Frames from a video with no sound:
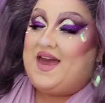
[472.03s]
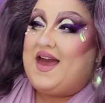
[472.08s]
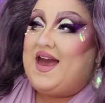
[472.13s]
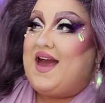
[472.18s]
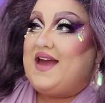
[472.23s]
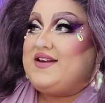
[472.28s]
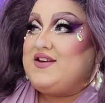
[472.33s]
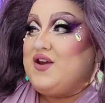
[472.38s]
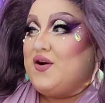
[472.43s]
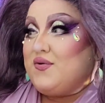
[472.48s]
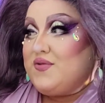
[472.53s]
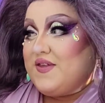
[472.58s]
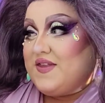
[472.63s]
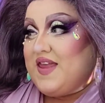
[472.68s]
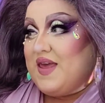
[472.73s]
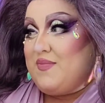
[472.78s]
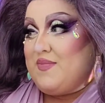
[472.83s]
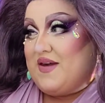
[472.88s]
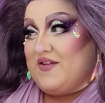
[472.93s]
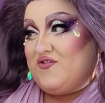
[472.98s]
I know that
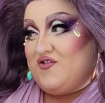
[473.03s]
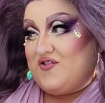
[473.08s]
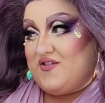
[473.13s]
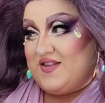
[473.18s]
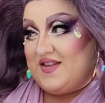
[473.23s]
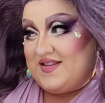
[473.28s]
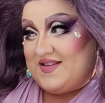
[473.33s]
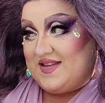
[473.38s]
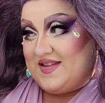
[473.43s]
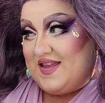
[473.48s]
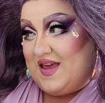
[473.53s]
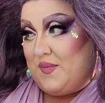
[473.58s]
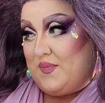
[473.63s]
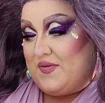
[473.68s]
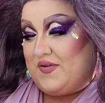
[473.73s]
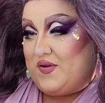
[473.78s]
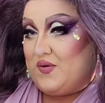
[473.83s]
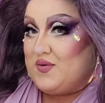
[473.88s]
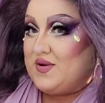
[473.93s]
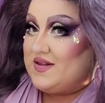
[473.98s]
they mentioned this in the
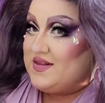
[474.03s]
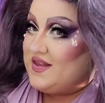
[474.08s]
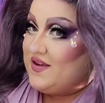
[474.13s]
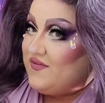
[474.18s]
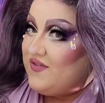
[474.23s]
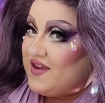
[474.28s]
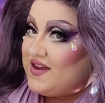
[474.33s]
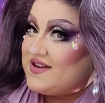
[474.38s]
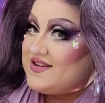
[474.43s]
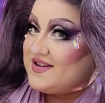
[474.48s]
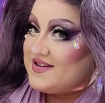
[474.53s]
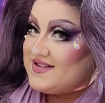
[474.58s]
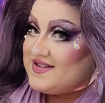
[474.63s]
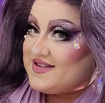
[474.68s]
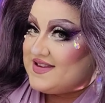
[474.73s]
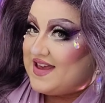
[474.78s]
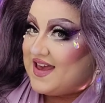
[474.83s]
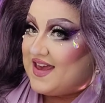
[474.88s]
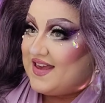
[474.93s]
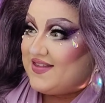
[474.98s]
episode. Olivia did
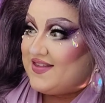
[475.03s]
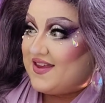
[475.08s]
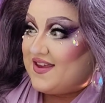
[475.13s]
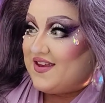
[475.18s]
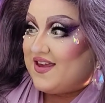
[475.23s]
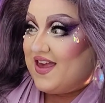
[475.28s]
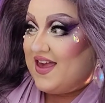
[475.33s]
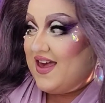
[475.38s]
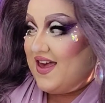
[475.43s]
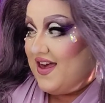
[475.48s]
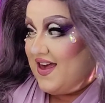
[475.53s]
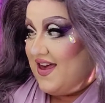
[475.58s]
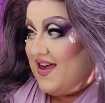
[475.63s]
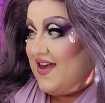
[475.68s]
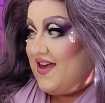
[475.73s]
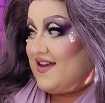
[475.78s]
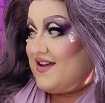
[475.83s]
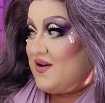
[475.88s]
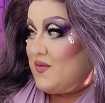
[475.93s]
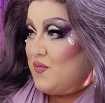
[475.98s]
say like
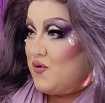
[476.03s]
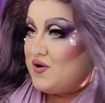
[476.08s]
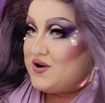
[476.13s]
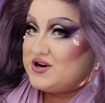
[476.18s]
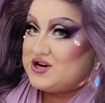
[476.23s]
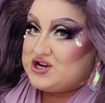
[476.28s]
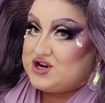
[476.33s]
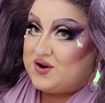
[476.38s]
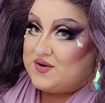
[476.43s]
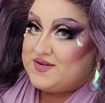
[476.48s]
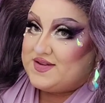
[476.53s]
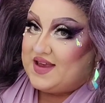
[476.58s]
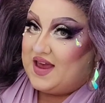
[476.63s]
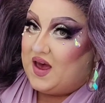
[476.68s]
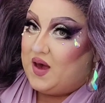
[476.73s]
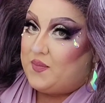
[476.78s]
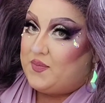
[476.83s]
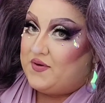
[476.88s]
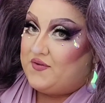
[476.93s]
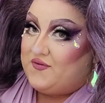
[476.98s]
Kimora shows
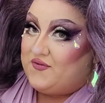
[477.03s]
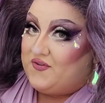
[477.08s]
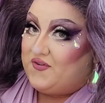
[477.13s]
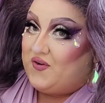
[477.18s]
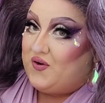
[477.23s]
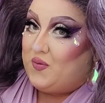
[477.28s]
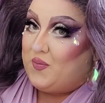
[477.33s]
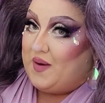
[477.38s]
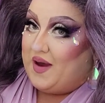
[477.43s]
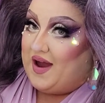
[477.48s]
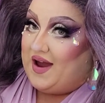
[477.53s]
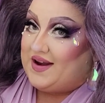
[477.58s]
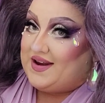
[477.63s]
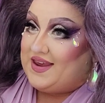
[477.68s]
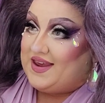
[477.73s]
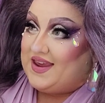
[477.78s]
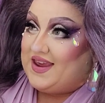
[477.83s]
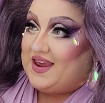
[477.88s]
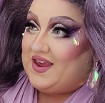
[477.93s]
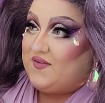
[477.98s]
up in full
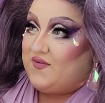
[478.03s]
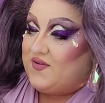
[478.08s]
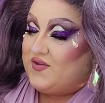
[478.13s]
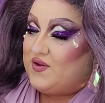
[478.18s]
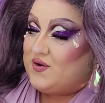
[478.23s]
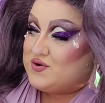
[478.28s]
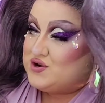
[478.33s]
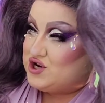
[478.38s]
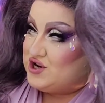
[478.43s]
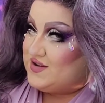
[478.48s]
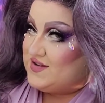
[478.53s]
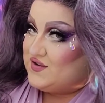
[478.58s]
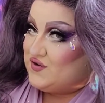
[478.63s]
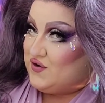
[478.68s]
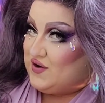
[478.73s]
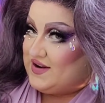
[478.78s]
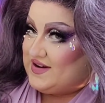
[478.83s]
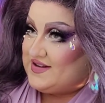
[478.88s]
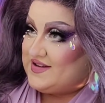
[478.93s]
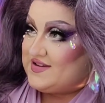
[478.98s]
body even though she's
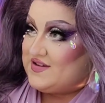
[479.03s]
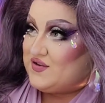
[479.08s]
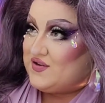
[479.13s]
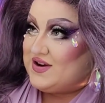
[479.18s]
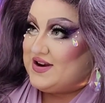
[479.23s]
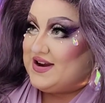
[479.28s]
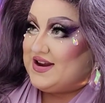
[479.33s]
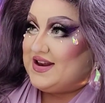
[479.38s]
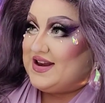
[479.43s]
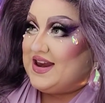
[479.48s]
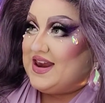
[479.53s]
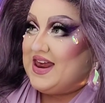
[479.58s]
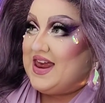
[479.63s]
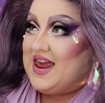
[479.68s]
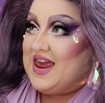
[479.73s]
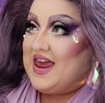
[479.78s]
green screen.